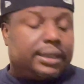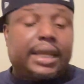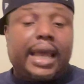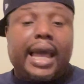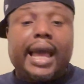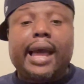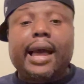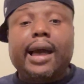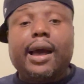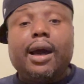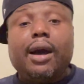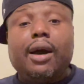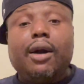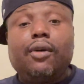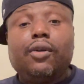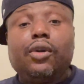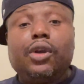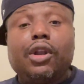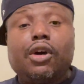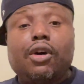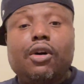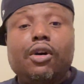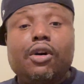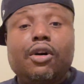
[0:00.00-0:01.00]
how
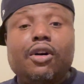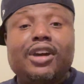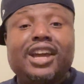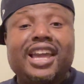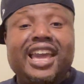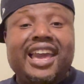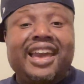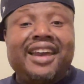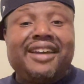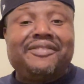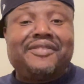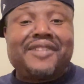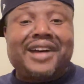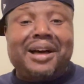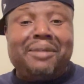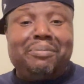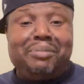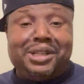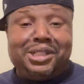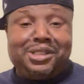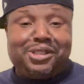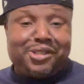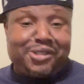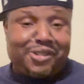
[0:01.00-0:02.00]
long have I
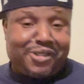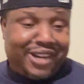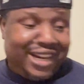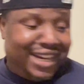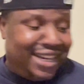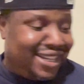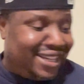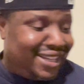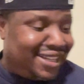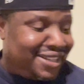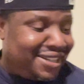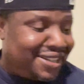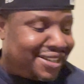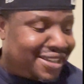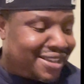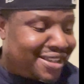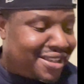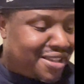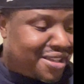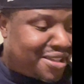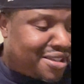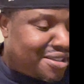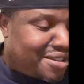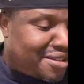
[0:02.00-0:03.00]
been trading?
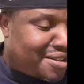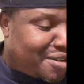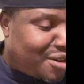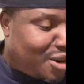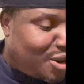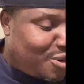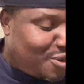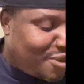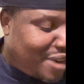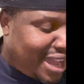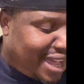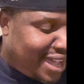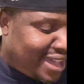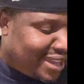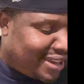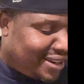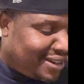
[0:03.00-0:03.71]
All right.